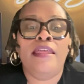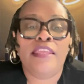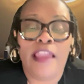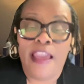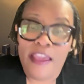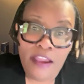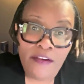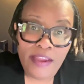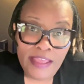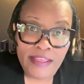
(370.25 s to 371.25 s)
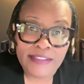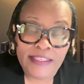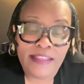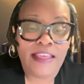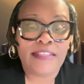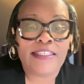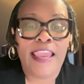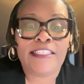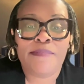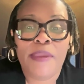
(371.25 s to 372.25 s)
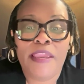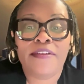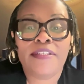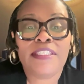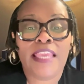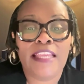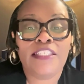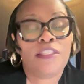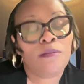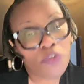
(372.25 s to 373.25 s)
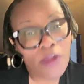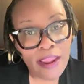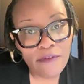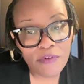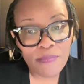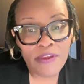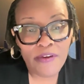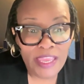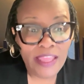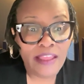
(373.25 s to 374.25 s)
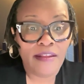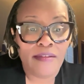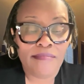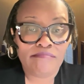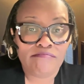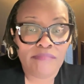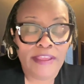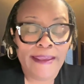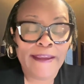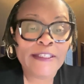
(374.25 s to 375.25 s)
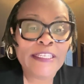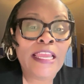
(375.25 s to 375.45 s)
the IRS that taxpayers can subtract from their income. Okay.